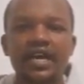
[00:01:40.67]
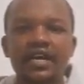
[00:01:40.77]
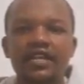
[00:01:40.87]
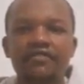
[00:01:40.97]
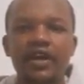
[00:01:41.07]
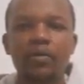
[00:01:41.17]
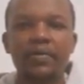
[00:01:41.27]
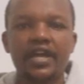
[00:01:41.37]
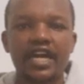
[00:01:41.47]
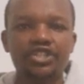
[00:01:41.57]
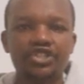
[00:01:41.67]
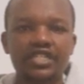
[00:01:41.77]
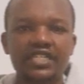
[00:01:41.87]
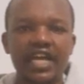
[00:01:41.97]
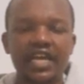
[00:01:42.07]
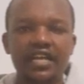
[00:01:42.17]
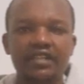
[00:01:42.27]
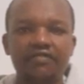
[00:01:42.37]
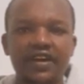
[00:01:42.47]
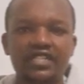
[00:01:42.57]
developing countries, like in
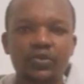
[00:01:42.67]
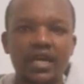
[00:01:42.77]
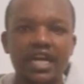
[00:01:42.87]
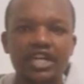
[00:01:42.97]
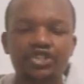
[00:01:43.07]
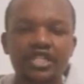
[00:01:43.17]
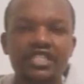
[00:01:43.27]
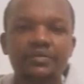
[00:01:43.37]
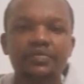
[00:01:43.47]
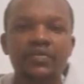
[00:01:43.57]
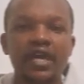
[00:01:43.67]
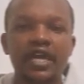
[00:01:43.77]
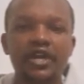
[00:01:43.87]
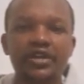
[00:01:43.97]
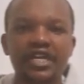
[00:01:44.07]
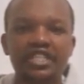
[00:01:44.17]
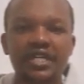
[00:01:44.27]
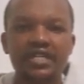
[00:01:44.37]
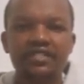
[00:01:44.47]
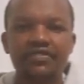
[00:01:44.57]
the first world countries,
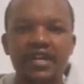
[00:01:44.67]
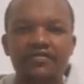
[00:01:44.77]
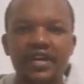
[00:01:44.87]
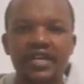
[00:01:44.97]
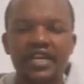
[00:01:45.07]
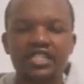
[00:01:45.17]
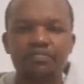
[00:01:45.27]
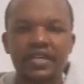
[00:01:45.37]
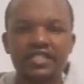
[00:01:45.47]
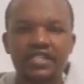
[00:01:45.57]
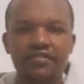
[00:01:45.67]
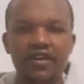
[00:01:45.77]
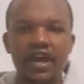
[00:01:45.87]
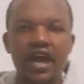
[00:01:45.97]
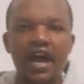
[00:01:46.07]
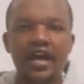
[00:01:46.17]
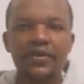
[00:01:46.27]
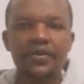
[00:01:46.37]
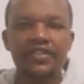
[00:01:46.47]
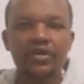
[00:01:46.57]
education is very, very expensive.
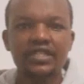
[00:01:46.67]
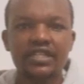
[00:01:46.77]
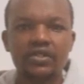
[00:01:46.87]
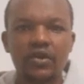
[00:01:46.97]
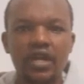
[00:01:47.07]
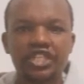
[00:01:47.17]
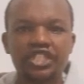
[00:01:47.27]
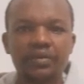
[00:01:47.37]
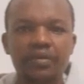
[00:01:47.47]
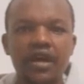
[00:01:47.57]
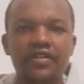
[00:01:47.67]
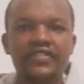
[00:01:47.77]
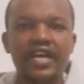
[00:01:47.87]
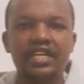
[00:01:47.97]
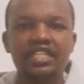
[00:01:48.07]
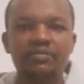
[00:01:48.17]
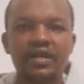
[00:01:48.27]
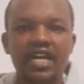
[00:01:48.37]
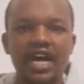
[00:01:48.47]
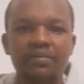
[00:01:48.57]
And without a scholarship, then it
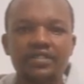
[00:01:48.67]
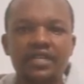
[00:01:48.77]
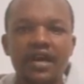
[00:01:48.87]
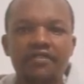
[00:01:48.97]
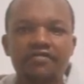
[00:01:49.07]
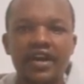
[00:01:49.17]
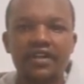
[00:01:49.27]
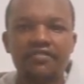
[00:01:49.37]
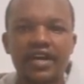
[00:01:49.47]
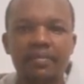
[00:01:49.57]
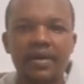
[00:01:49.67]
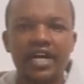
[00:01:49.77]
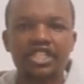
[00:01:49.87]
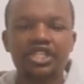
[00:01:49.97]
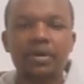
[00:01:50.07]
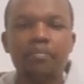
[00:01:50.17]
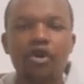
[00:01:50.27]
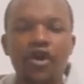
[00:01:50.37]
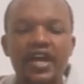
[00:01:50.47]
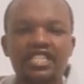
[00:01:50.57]
becomes very, very much
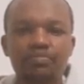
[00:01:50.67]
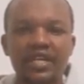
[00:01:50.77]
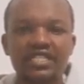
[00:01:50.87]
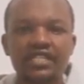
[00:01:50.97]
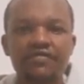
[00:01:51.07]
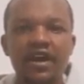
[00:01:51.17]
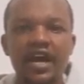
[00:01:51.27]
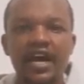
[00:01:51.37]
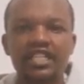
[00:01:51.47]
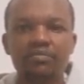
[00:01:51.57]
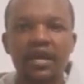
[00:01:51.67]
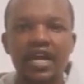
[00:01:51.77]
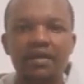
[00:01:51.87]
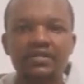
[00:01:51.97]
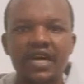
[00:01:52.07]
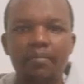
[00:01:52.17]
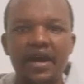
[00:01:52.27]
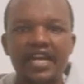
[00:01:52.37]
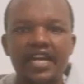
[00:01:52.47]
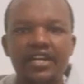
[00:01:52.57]
more expensive and it becomes a
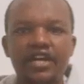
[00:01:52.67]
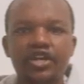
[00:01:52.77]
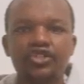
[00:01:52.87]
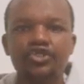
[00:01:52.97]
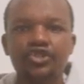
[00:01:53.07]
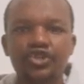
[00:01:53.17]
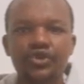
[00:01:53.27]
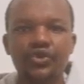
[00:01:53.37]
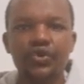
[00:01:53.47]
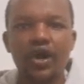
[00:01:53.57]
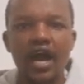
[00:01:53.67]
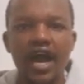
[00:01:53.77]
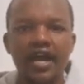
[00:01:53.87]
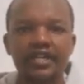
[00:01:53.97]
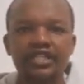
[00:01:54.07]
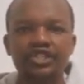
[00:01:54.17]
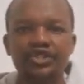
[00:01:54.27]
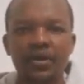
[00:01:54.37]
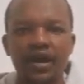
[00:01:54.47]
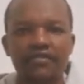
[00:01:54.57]
burden to you and
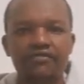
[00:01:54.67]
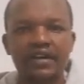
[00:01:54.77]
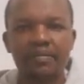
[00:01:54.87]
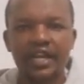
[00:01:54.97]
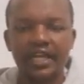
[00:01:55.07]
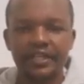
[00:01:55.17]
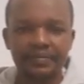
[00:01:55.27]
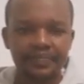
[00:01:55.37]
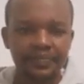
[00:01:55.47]
your family.